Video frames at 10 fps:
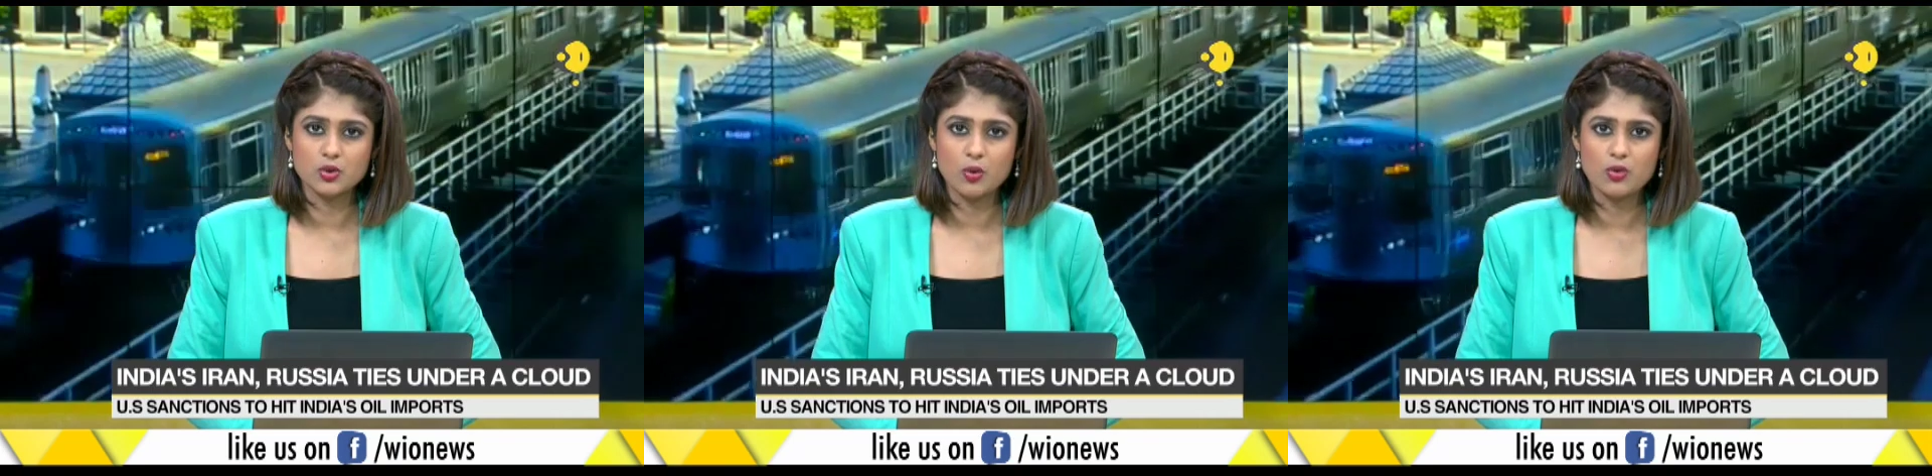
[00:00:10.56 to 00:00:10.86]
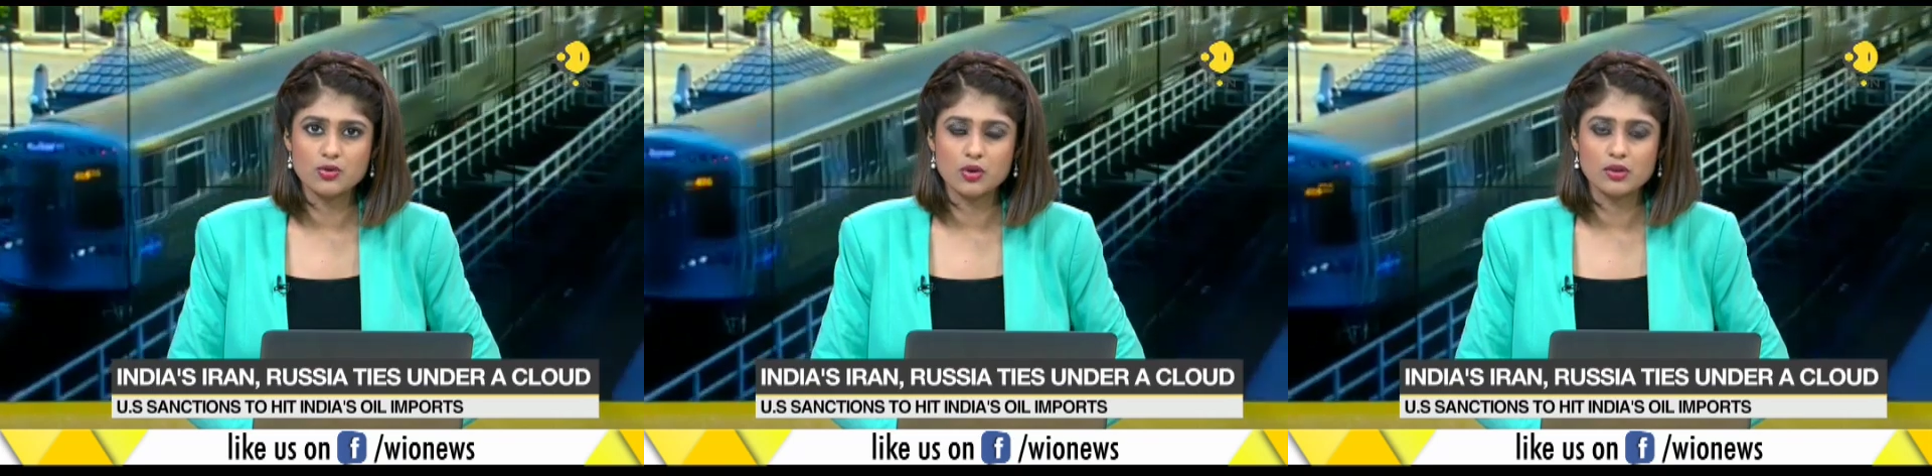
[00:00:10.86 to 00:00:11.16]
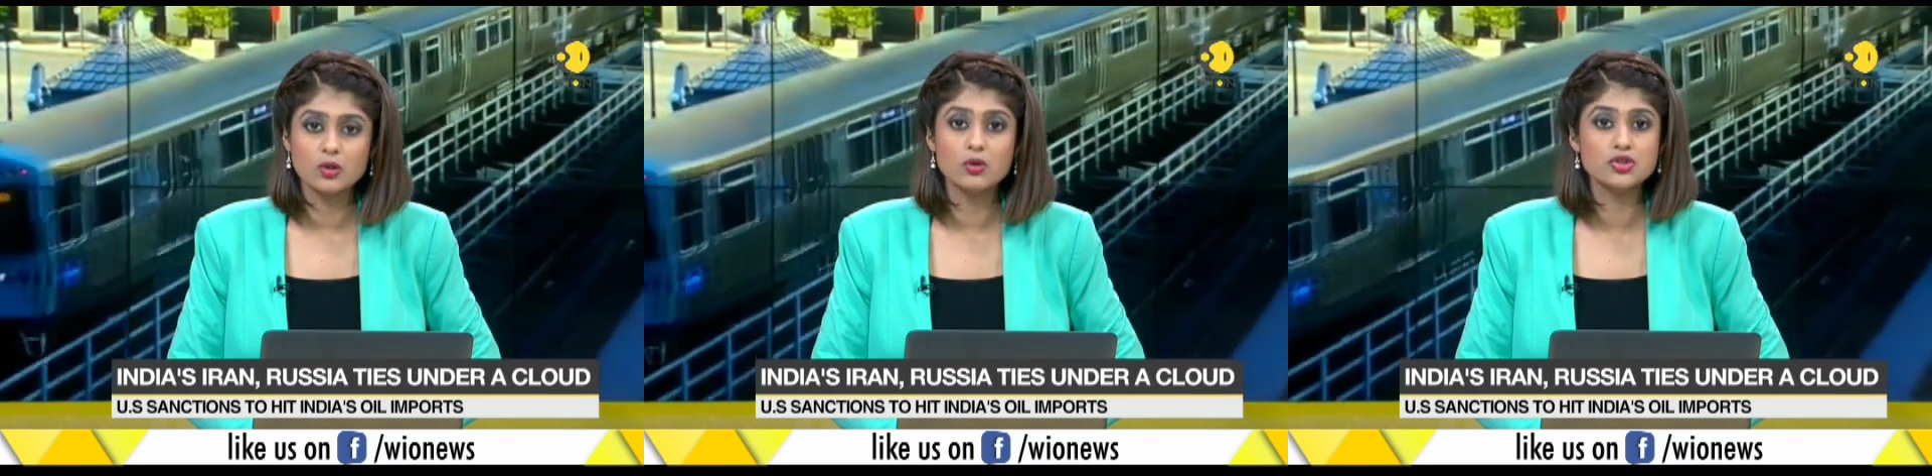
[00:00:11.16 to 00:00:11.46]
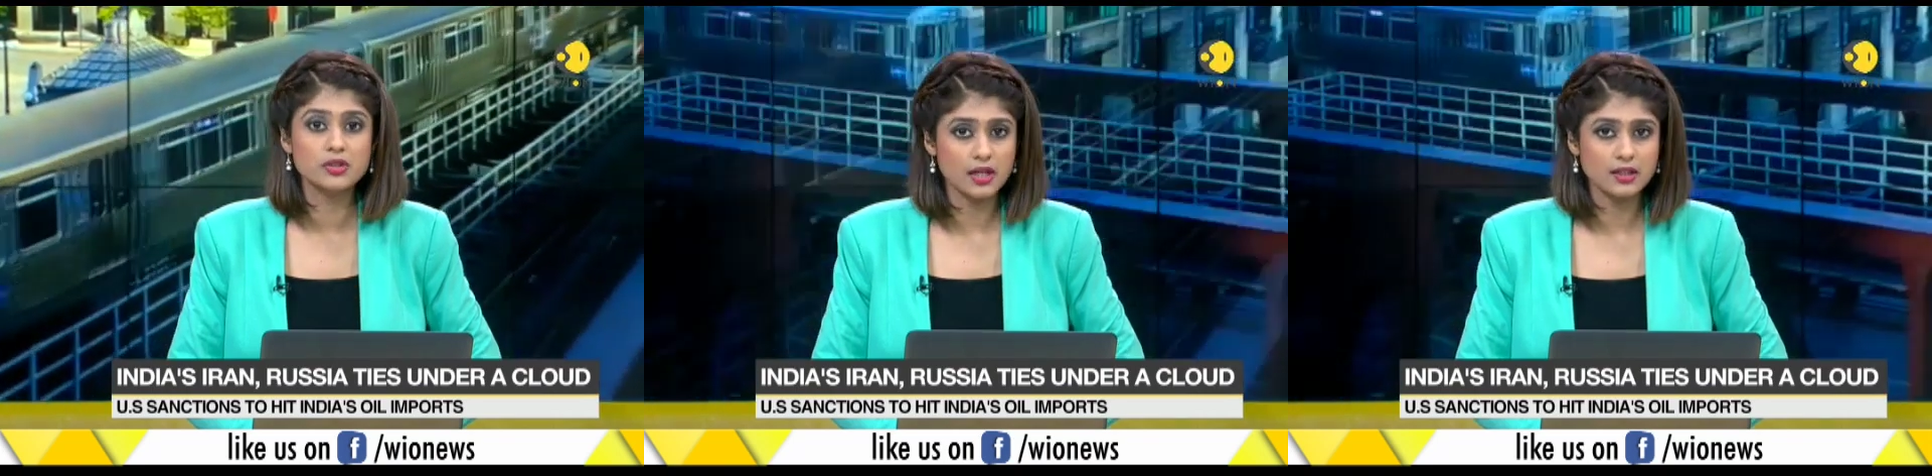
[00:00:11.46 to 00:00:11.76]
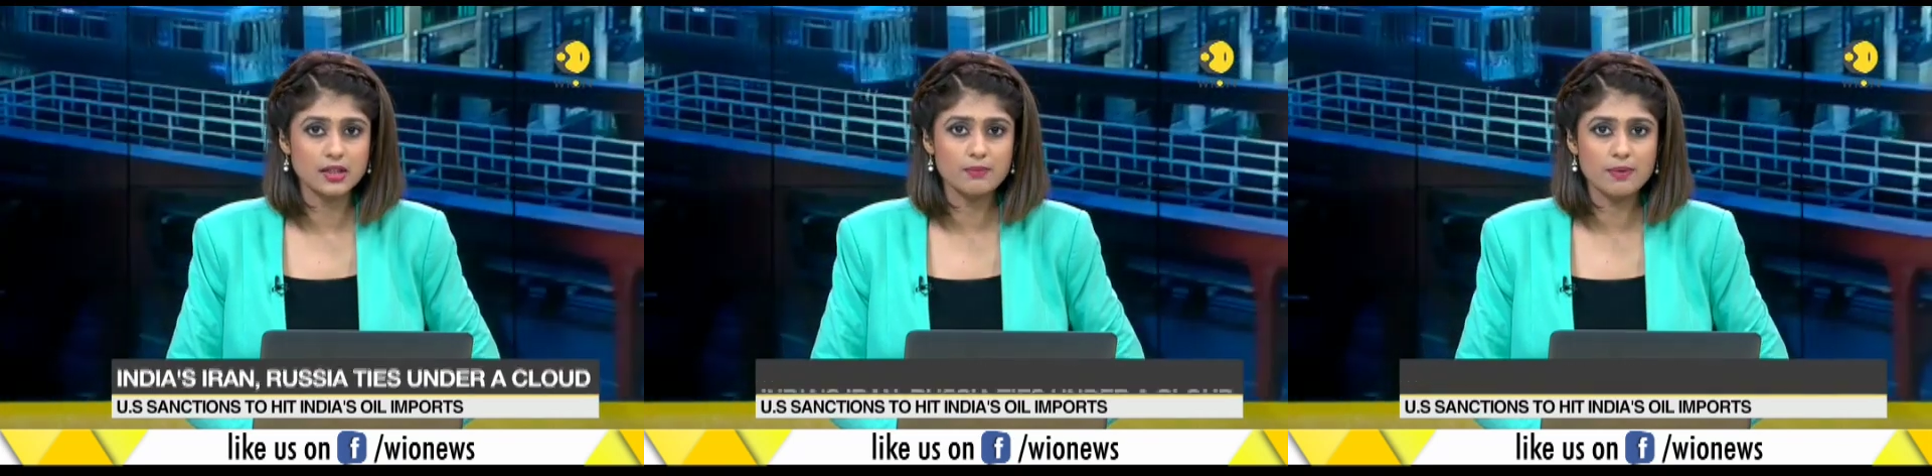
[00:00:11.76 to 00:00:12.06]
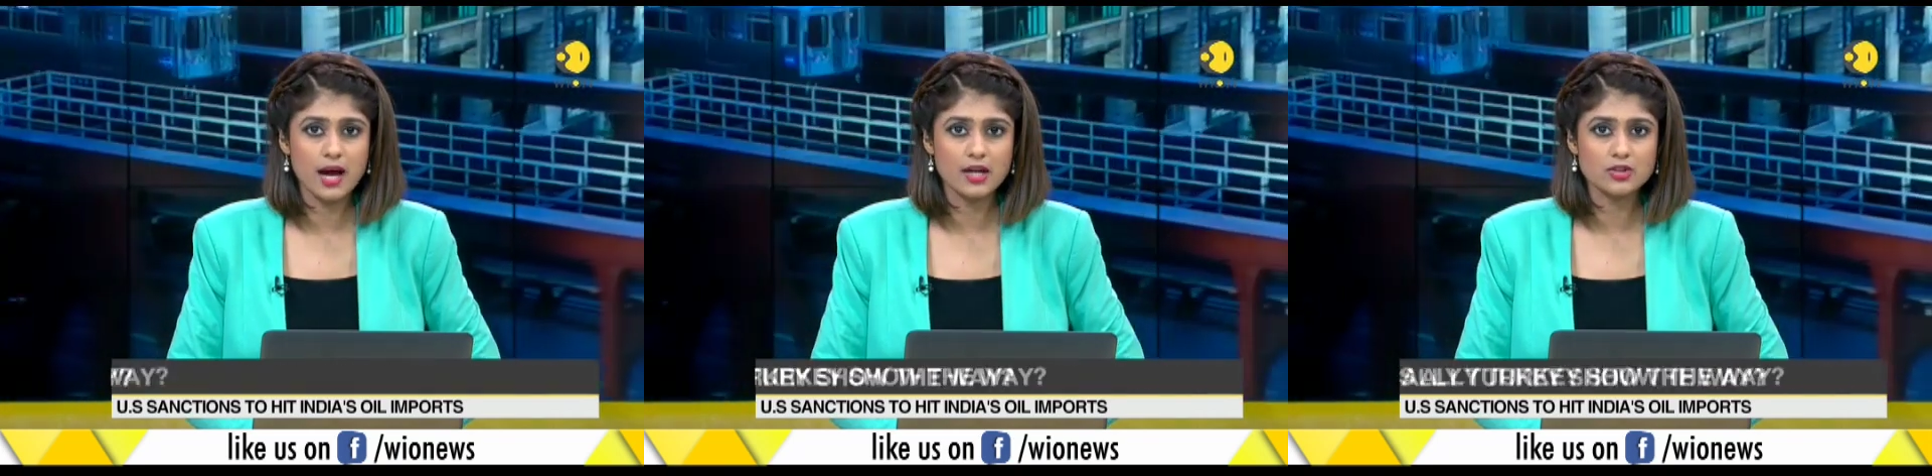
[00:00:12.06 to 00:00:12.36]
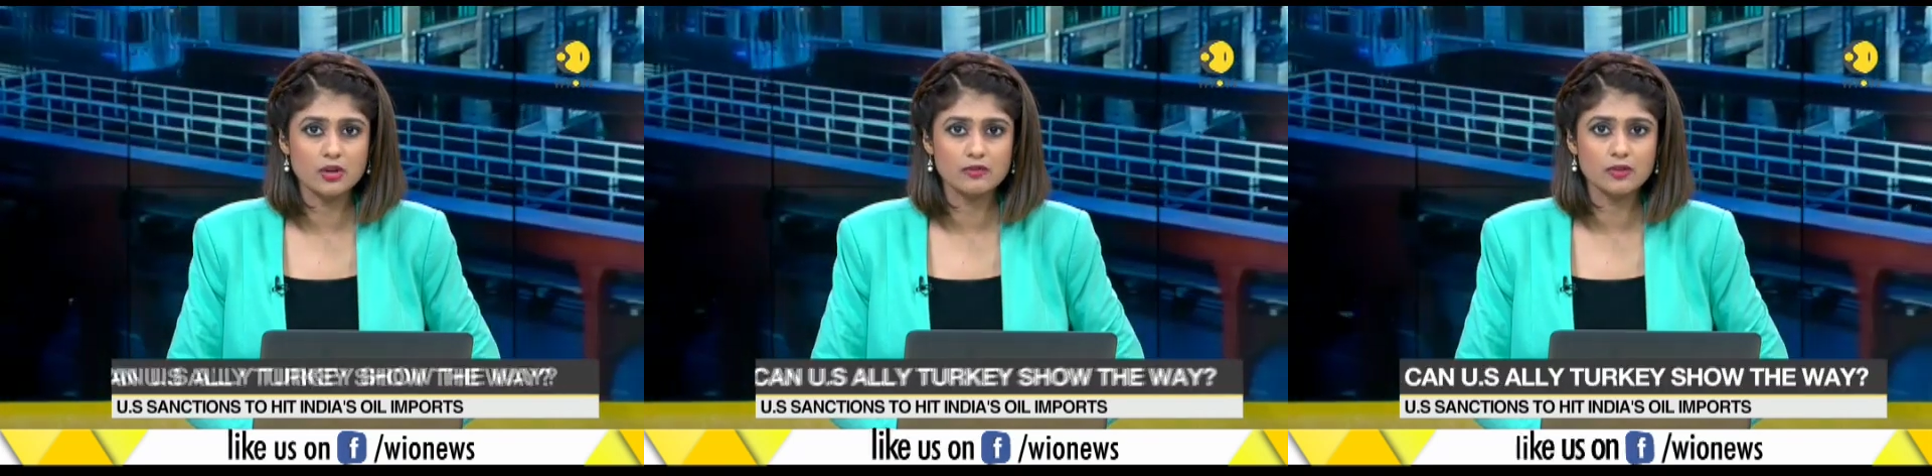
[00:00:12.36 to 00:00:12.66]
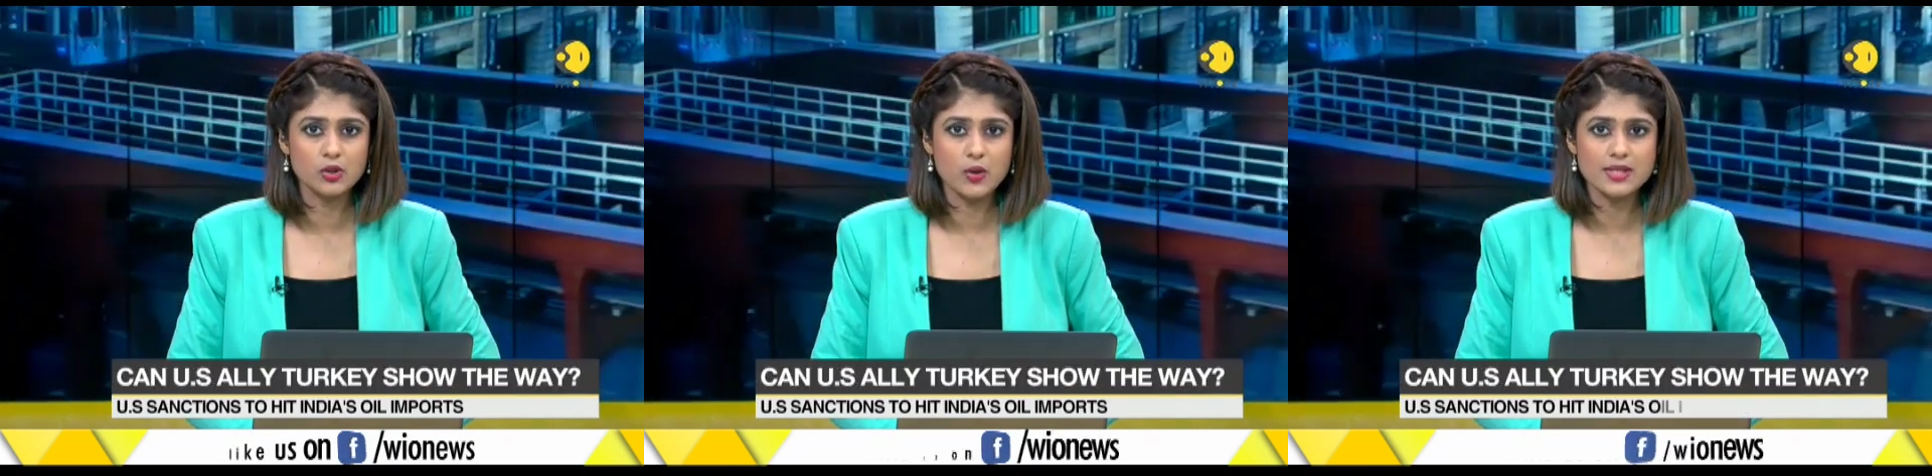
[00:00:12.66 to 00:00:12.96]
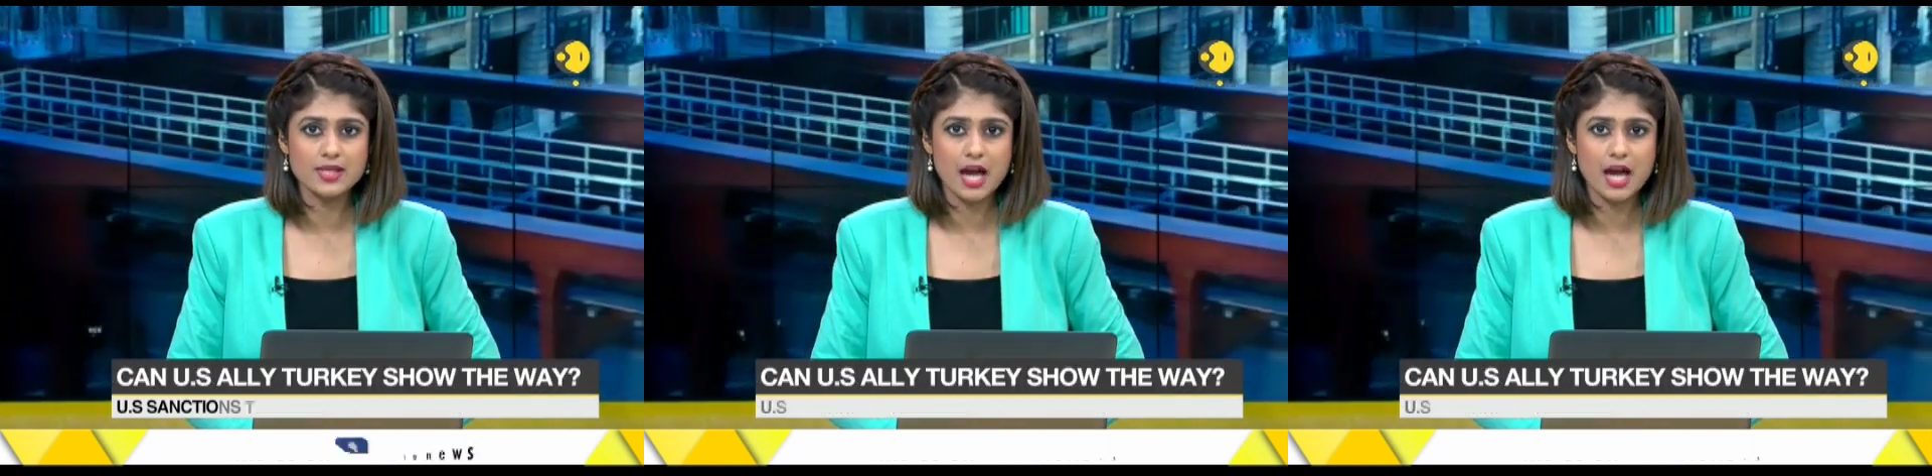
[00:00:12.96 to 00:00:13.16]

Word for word: talks on cushioning the impact of U.S.